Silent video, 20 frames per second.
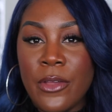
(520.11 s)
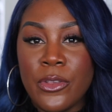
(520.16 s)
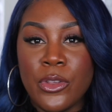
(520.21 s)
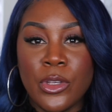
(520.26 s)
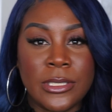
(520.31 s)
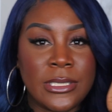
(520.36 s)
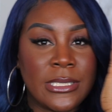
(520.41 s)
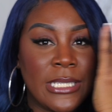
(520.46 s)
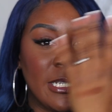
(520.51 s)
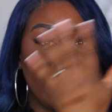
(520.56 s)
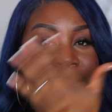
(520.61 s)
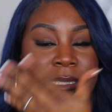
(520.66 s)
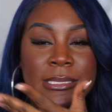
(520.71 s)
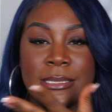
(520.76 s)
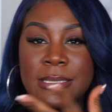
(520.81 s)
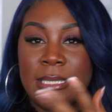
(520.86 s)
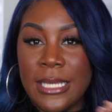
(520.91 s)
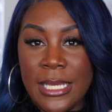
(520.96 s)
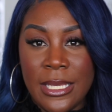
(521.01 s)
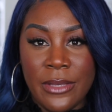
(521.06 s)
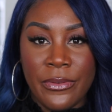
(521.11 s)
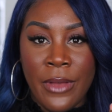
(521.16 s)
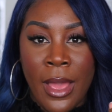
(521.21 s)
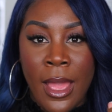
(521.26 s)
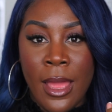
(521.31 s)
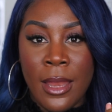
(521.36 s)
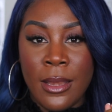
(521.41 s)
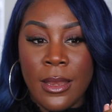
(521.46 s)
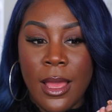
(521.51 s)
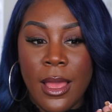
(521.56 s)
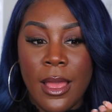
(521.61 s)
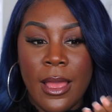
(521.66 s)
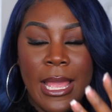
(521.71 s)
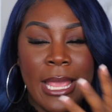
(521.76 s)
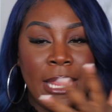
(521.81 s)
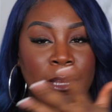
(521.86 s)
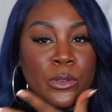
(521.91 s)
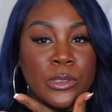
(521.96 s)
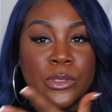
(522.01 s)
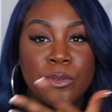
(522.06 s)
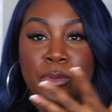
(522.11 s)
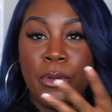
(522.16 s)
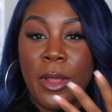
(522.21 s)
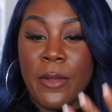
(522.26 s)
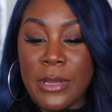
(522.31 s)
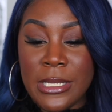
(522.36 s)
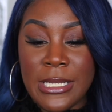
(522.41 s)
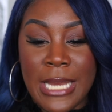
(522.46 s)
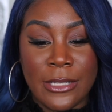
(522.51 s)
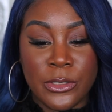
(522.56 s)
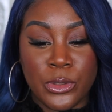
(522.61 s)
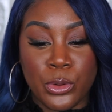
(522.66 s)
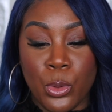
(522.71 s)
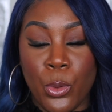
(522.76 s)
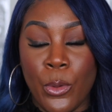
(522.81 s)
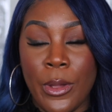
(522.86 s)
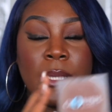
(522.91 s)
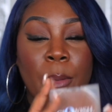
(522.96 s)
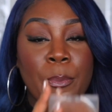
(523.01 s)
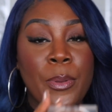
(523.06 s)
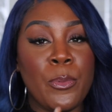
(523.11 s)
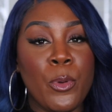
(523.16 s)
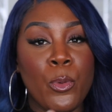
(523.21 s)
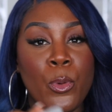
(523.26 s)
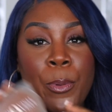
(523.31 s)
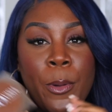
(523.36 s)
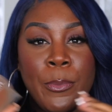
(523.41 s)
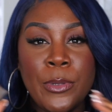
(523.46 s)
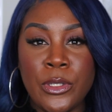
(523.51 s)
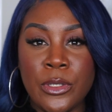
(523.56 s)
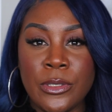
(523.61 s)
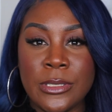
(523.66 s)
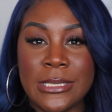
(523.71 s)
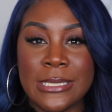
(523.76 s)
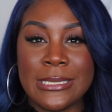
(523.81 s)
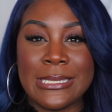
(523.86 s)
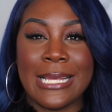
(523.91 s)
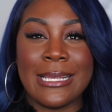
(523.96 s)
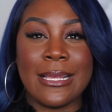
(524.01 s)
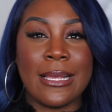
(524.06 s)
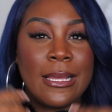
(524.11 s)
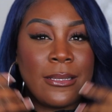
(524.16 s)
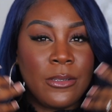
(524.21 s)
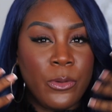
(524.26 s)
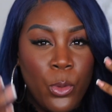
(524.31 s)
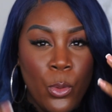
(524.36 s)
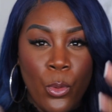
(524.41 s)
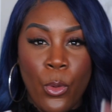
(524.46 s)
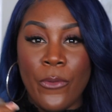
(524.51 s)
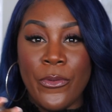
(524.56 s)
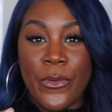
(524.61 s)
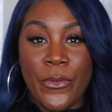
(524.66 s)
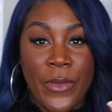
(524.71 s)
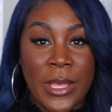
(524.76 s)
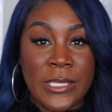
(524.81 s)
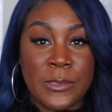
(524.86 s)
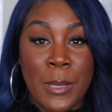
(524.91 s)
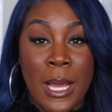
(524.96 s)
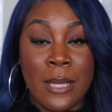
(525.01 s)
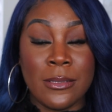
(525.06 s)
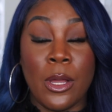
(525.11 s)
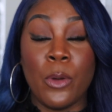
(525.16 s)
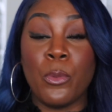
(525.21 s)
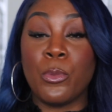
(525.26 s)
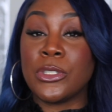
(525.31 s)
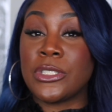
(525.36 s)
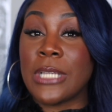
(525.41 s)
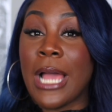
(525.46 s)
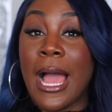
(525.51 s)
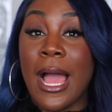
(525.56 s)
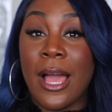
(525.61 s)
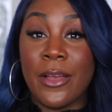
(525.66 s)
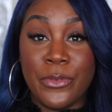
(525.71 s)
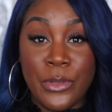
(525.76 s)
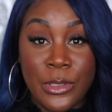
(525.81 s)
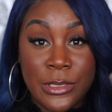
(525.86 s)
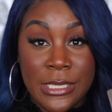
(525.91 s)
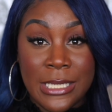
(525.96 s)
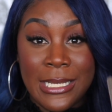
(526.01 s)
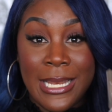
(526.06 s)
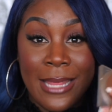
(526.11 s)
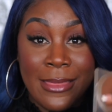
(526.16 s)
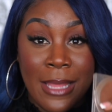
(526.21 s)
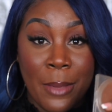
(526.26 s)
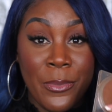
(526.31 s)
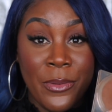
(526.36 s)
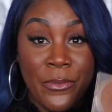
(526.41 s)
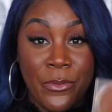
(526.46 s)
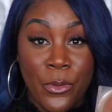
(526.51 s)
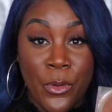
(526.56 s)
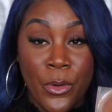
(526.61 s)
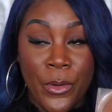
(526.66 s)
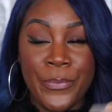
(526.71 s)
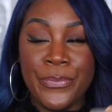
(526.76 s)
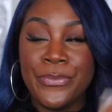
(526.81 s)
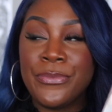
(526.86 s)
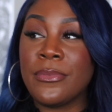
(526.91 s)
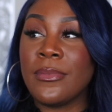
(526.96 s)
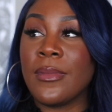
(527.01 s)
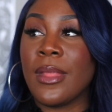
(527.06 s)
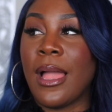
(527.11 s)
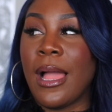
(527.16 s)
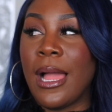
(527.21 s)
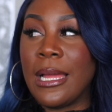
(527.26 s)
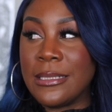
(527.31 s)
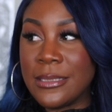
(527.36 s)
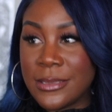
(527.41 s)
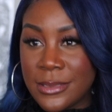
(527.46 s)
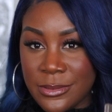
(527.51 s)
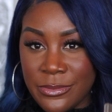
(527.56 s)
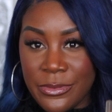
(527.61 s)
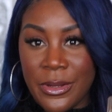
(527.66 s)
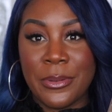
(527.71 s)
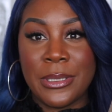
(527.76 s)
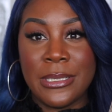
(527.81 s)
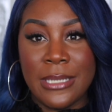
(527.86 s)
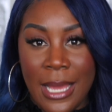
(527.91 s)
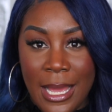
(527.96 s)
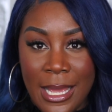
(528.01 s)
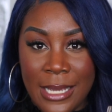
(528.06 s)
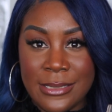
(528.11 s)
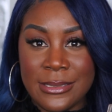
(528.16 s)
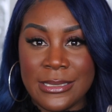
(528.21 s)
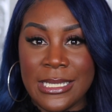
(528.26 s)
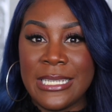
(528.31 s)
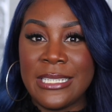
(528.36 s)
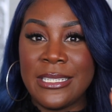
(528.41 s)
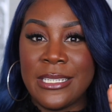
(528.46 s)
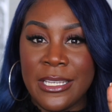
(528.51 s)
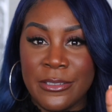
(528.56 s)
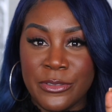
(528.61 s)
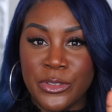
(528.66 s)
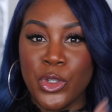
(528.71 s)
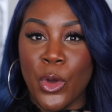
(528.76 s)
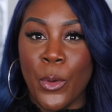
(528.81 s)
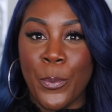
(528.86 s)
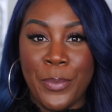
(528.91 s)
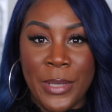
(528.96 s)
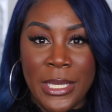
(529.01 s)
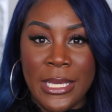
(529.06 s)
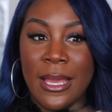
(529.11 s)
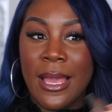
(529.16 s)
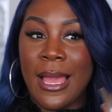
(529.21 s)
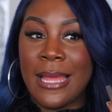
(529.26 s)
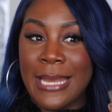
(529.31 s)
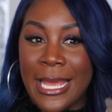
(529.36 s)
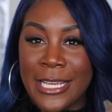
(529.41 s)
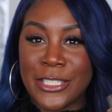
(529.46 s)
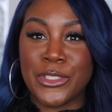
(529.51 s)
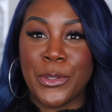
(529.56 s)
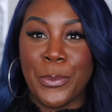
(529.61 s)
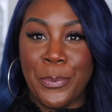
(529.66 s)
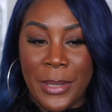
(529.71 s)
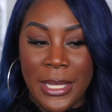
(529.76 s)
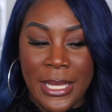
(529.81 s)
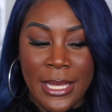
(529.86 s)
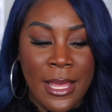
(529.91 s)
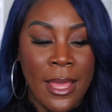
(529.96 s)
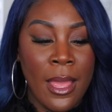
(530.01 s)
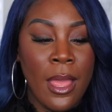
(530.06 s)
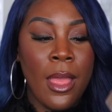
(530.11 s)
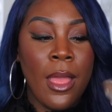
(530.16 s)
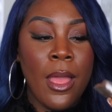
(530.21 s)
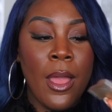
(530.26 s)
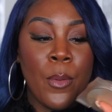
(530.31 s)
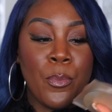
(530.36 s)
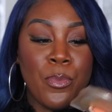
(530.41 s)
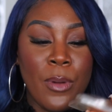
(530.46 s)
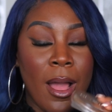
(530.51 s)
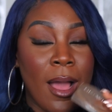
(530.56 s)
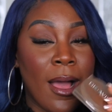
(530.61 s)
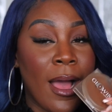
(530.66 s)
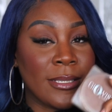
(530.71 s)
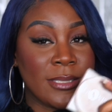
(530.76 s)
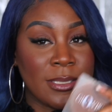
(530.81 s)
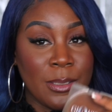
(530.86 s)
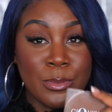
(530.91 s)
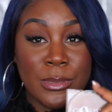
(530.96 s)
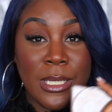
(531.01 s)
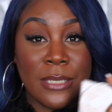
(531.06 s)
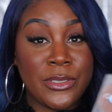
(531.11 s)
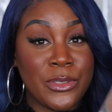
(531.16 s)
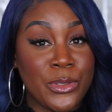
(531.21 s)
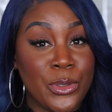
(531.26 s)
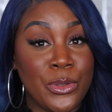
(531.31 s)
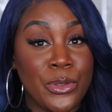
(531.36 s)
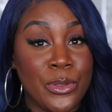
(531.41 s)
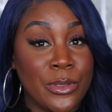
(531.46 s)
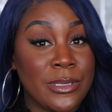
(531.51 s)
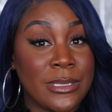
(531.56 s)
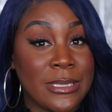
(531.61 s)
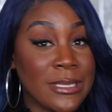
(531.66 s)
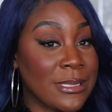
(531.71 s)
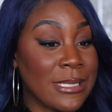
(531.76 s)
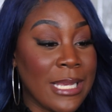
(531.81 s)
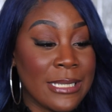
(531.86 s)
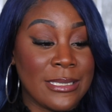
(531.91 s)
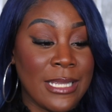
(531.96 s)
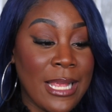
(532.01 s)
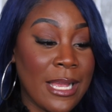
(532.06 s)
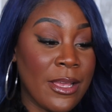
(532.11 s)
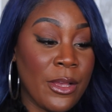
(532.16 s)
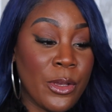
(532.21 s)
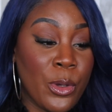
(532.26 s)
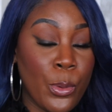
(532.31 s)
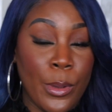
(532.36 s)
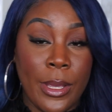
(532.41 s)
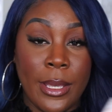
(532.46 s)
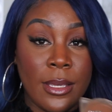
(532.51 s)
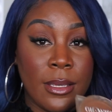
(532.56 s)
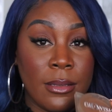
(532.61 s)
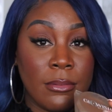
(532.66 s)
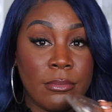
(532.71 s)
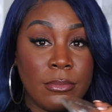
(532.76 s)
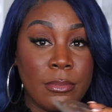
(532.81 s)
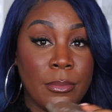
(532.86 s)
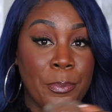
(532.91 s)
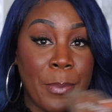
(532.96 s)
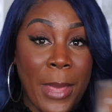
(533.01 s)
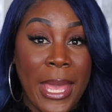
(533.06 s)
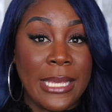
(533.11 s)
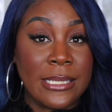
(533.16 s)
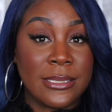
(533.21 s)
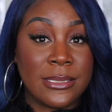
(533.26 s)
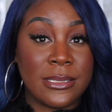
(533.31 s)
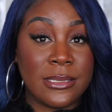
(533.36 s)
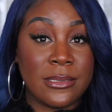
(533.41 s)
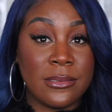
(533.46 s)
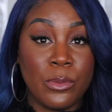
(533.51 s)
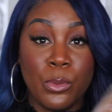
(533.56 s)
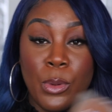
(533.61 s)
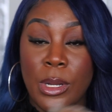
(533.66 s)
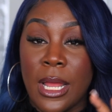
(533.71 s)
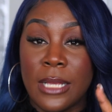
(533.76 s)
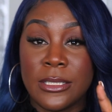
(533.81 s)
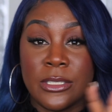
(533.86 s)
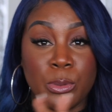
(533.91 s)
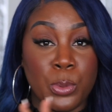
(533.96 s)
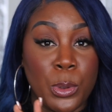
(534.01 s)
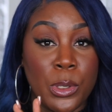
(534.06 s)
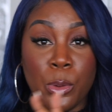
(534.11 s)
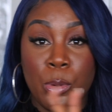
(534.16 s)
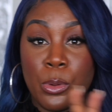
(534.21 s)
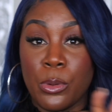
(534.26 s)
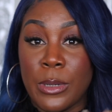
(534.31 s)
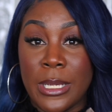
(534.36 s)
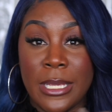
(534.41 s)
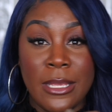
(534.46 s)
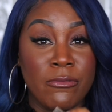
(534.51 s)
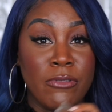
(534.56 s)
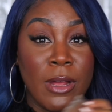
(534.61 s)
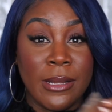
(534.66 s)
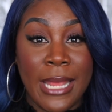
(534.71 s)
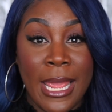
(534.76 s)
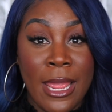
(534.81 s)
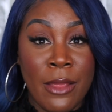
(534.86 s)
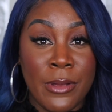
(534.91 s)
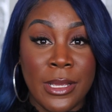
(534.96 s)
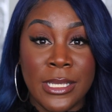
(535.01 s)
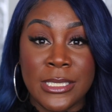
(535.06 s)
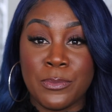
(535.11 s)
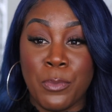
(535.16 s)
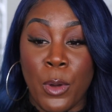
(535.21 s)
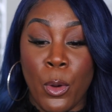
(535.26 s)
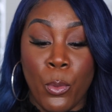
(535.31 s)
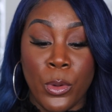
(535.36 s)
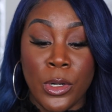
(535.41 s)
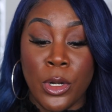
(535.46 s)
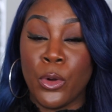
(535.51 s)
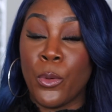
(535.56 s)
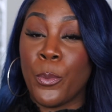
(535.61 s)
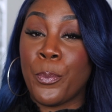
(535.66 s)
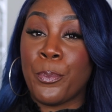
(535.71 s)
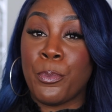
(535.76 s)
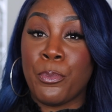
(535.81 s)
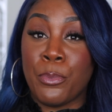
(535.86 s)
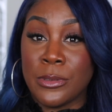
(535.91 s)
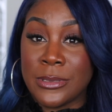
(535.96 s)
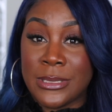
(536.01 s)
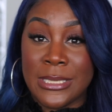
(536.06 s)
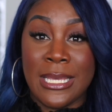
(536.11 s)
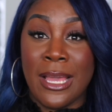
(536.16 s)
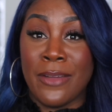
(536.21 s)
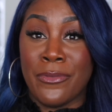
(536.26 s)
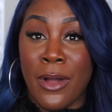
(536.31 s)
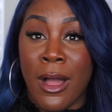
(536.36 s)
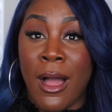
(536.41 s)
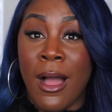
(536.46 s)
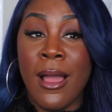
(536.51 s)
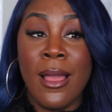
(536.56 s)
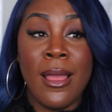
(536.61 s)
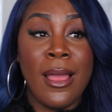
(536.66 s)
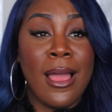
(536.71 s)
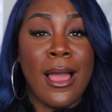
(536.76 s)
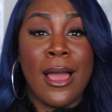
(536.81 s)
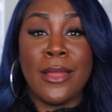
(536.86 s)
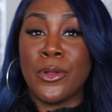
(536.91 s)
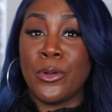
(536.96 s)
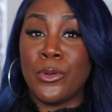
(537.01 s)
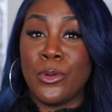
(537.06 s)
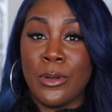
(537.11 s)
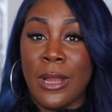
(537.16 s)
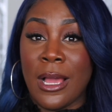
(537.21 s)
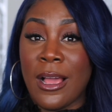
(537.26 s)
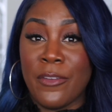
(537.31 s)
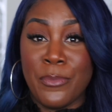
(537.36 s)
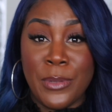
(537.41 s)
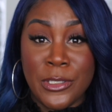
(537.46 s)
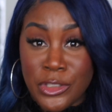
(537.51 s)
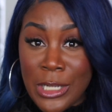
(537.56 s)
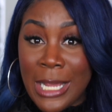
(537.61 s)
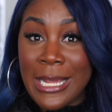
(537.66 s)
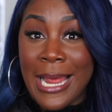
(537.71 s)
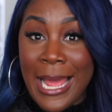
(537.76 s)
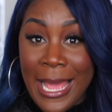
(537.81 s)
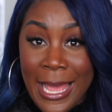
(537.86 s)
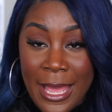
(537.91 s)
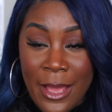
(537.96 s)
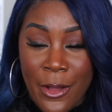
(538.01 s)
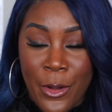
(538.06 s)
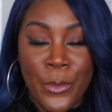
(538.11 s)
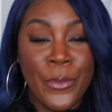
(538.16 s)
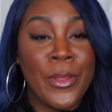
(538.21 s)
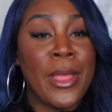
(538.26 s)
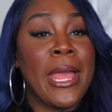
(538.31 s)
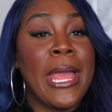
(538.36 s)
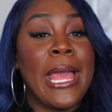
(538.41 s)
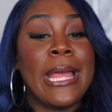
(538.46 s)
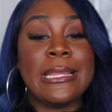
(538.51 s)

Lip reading: Your skin is just even. It looks very natural. Some people will probably use this as like an all-over face powder, which I have used it like that before, and it's very nice. It gives your beat an extra beat. But I sometimes do use this as like a quick base when I just want to quickly run errands but want to look put together and not look like I've been dragged out of hell.